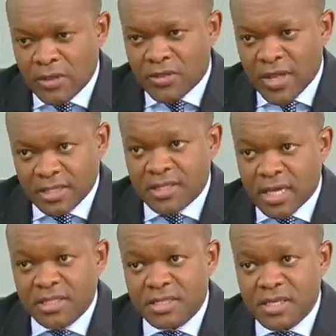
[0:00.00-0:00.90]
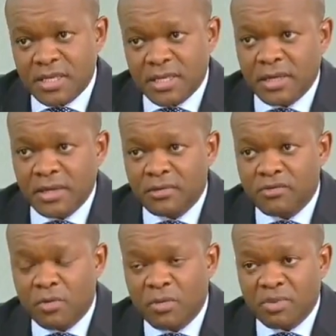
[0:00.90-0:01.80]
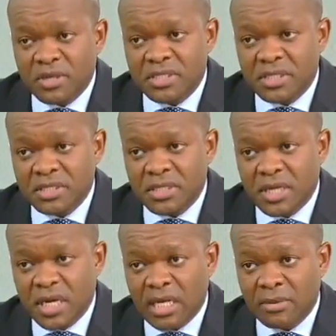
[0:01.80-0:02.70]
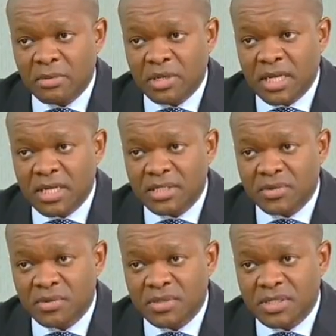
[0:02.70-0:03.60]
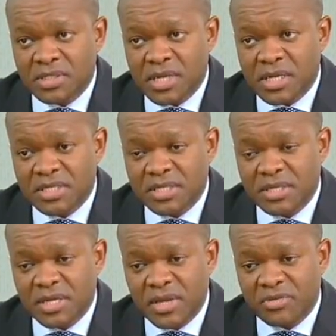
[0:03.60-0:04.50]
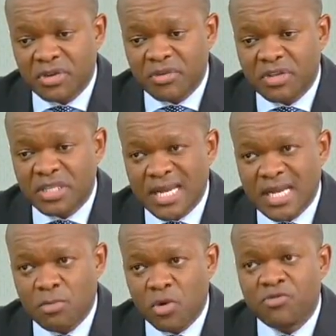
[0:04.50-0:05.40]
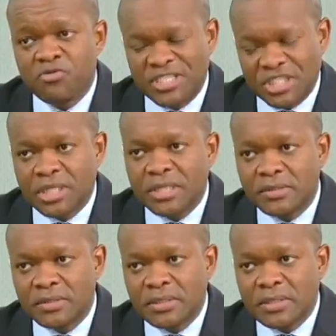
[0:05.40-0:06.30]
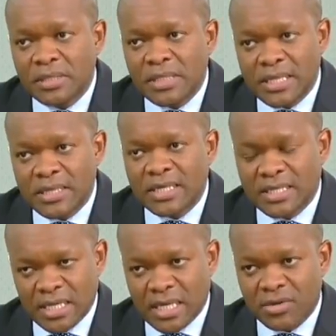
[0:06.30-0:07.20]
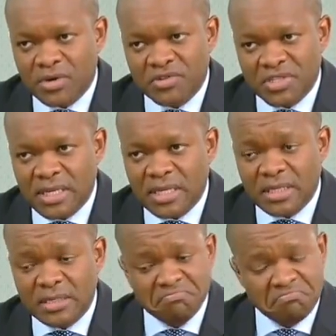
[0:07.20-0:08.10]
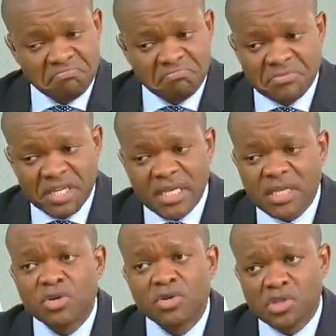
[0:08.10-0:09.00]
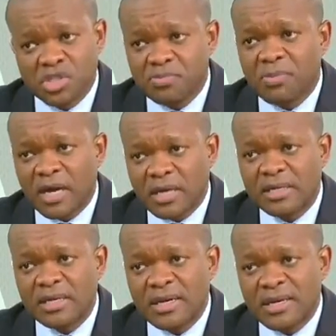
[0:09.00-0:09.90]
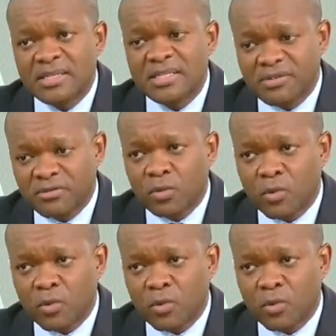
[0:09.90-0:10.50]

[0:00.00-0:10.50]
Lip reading: That's the former president, Khalema Motlanthe, who says that if there's any more friction in that town of Senekal, it could spark civil